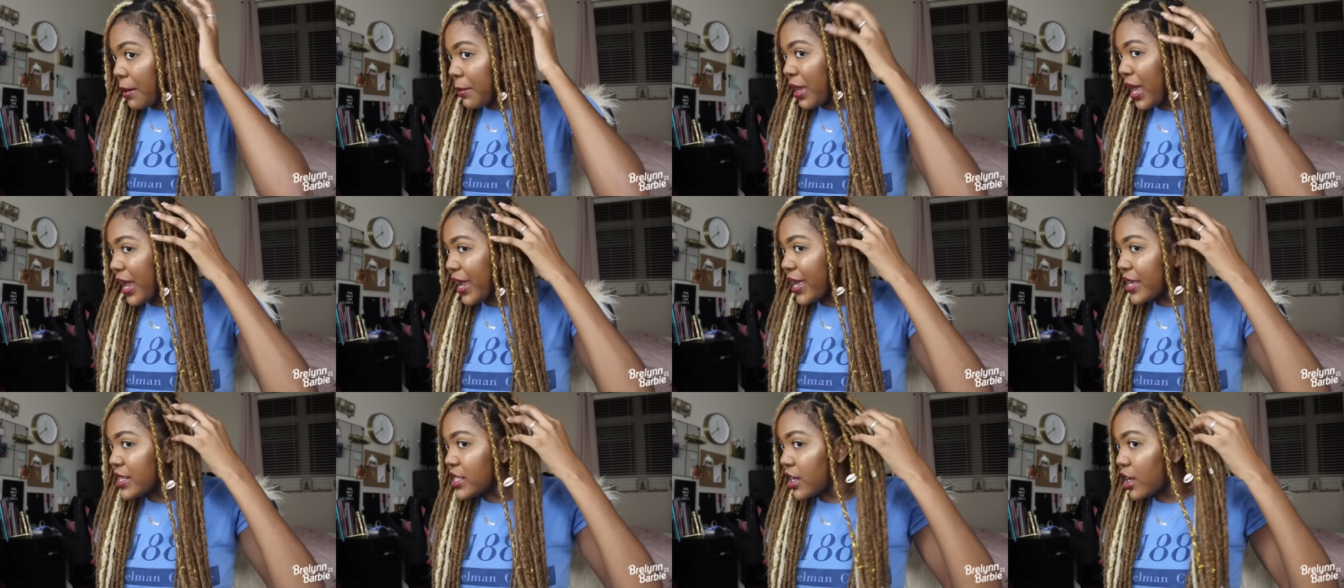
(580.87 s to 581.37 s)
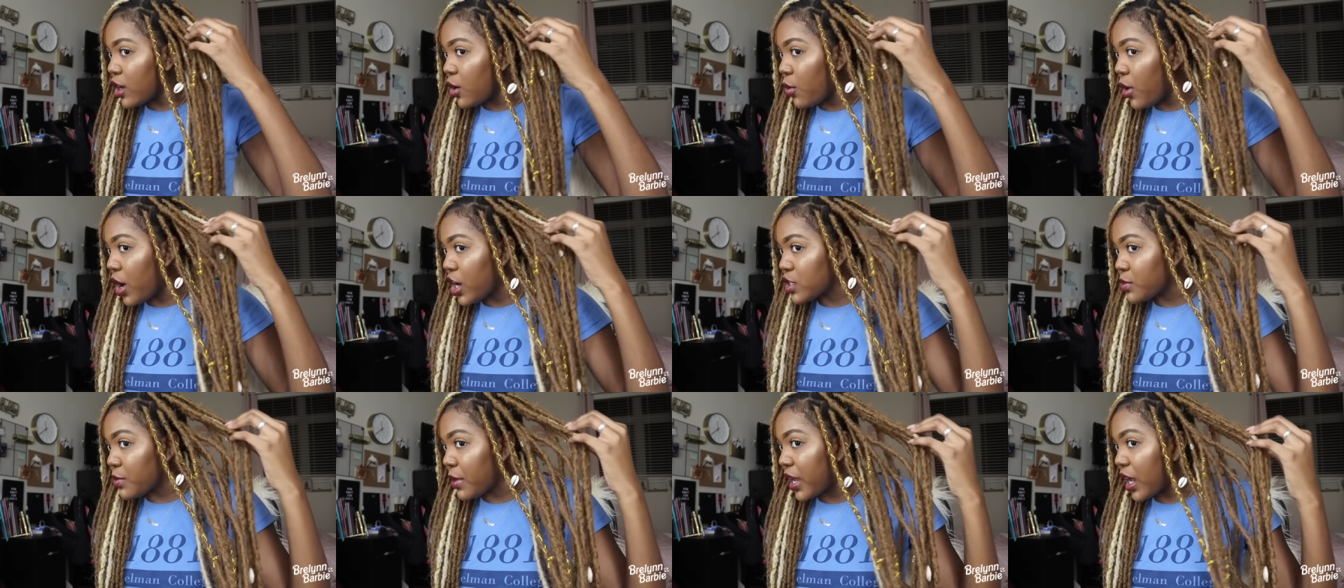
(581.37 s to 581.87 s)
I mean, I guess I could
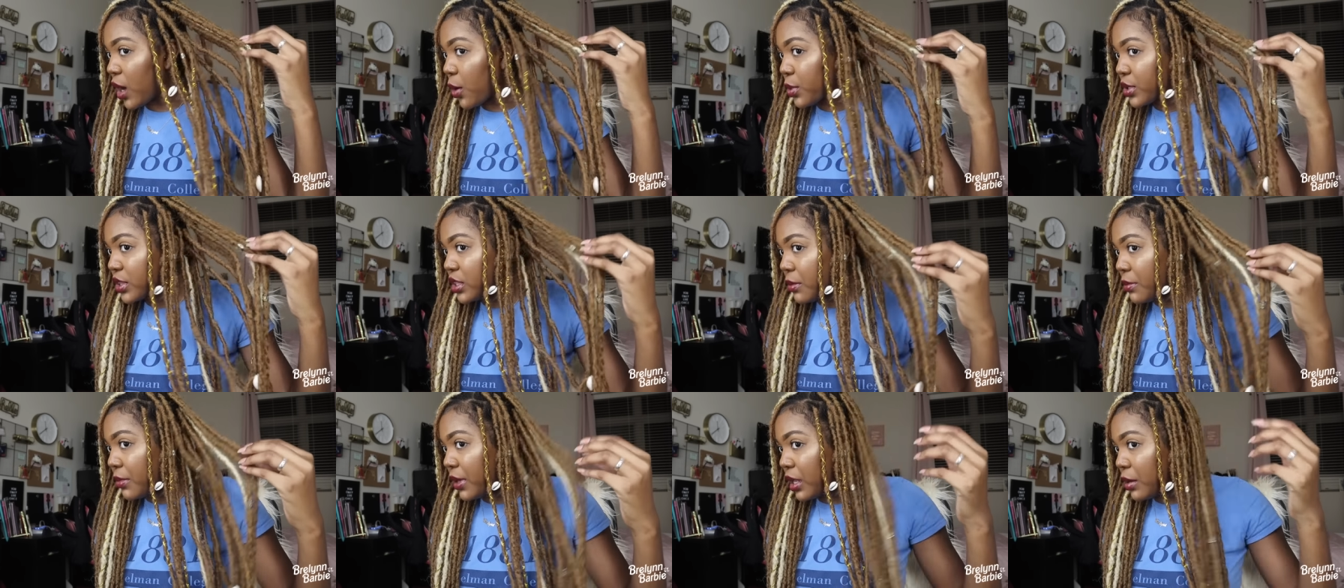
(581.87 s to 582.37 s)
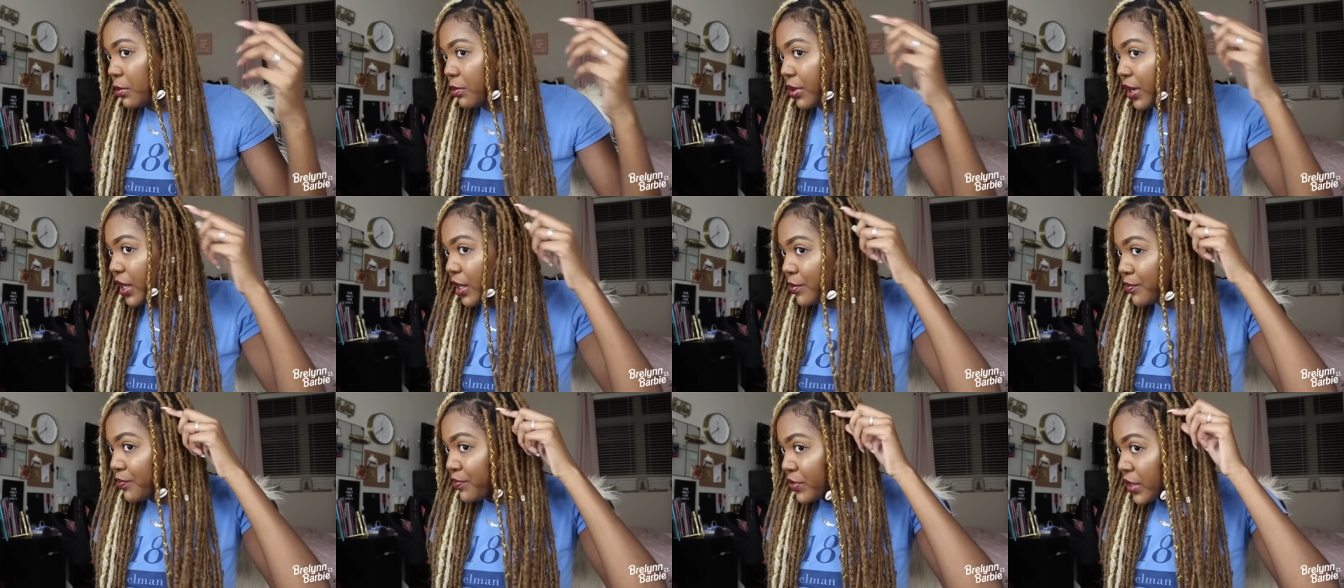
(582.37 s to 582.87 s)
wash my hair with them in,
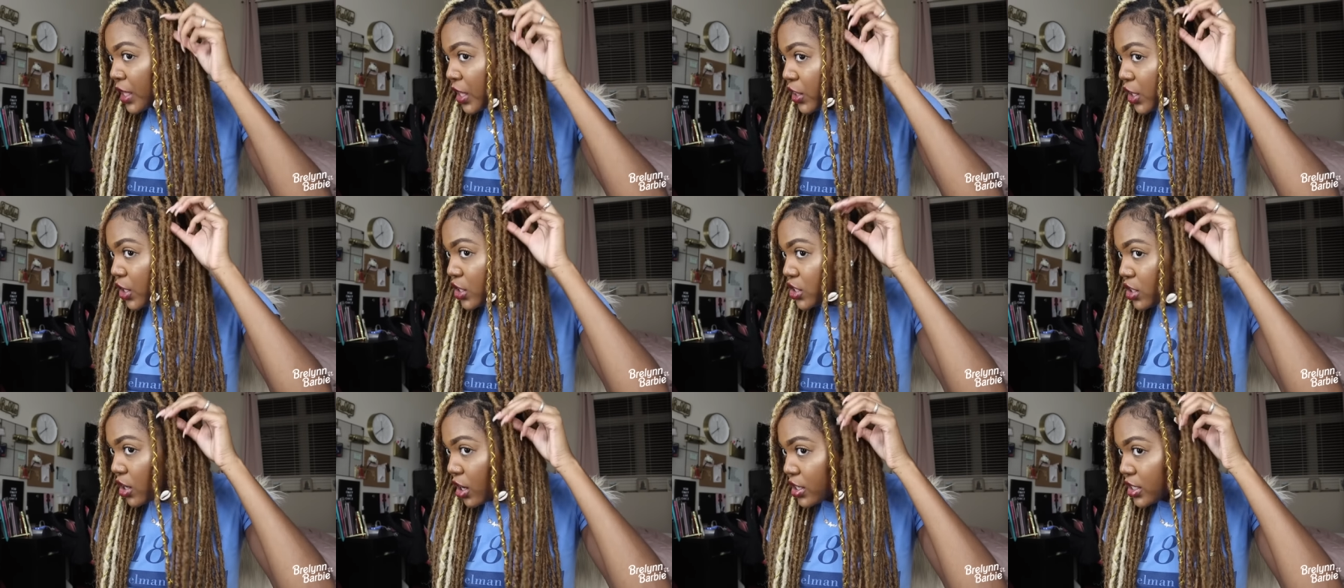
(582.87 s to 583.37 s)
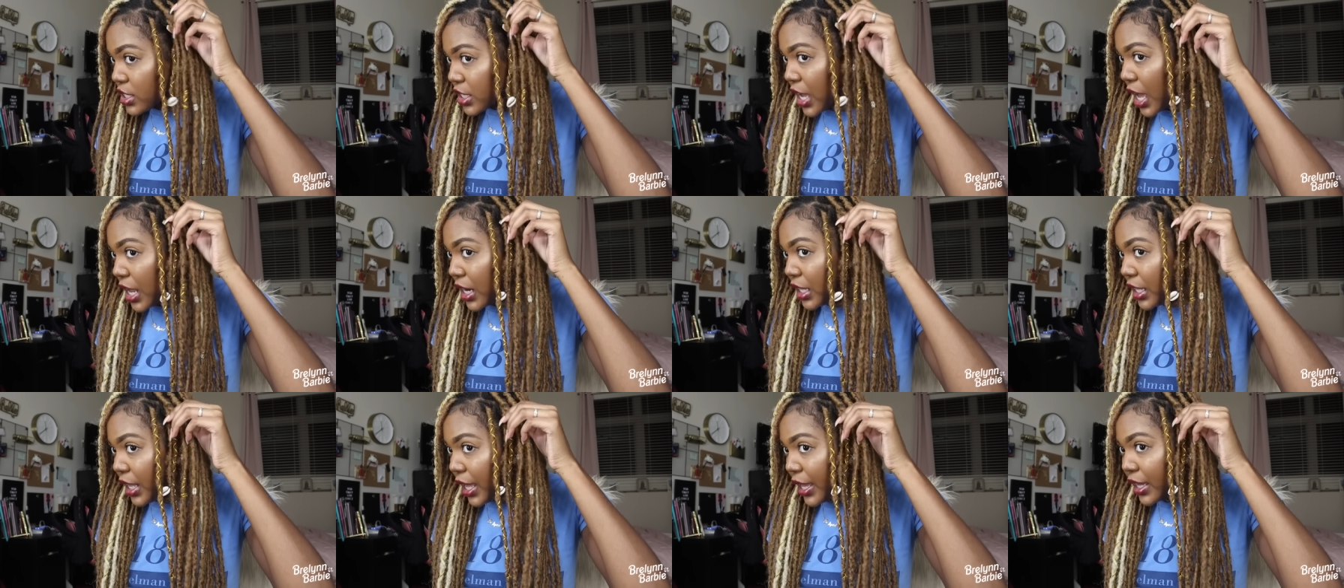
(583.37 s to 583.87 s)
but they're starting to
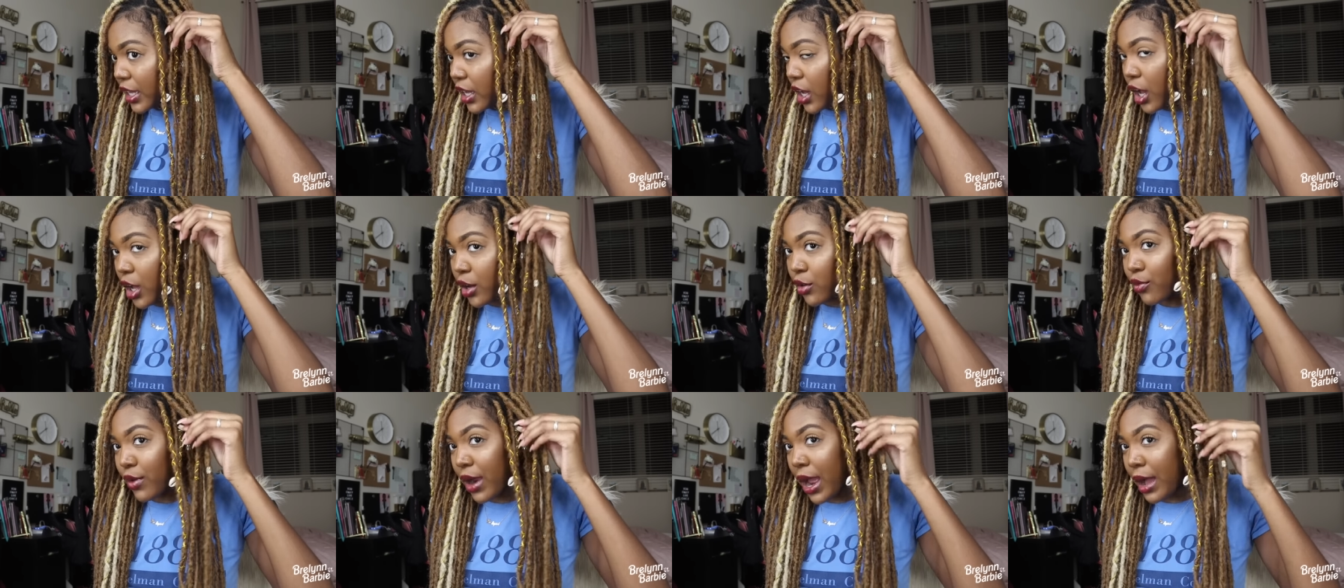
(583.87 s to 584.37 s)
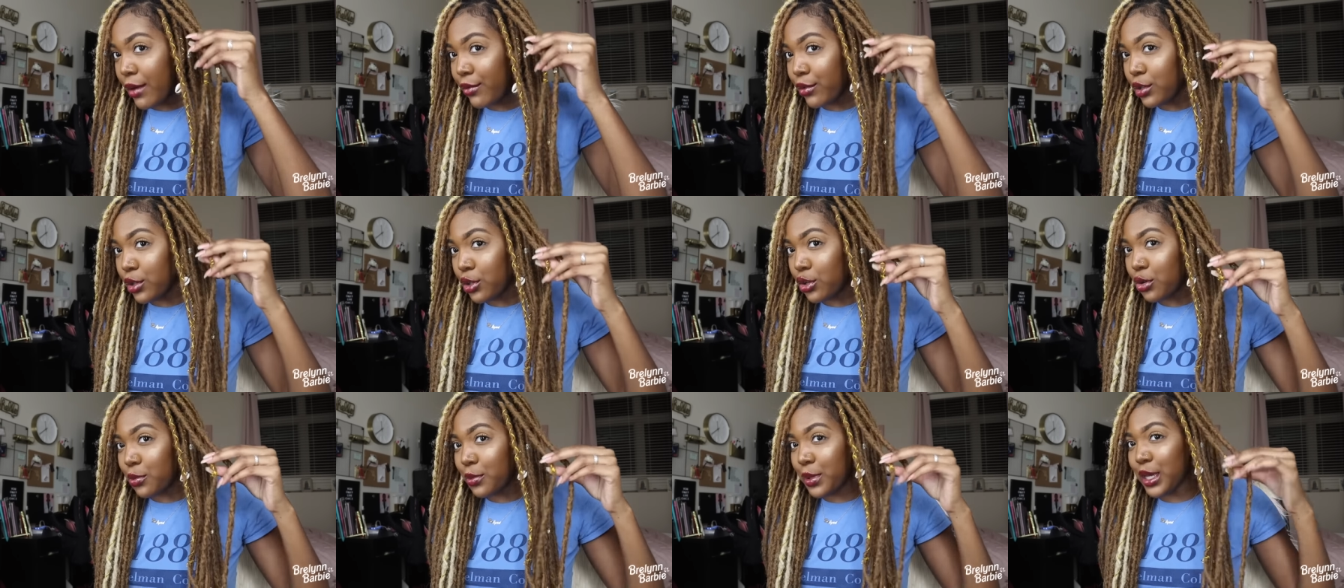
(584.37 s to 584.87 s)
kind of like unravel
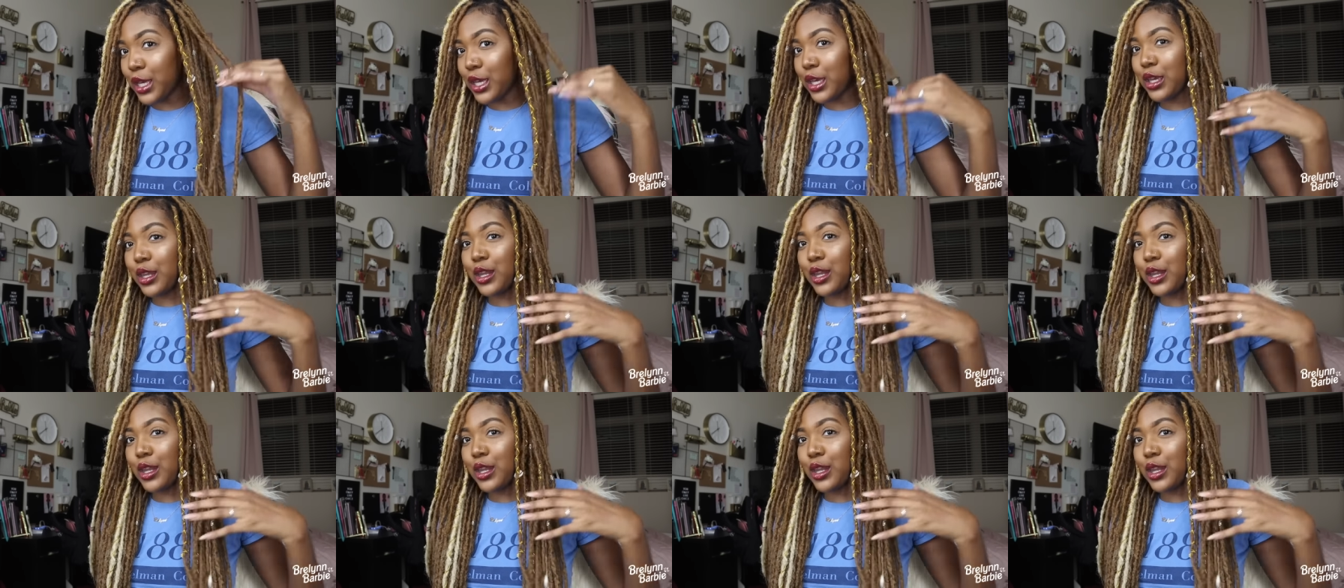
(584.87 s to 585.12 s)
a little bit,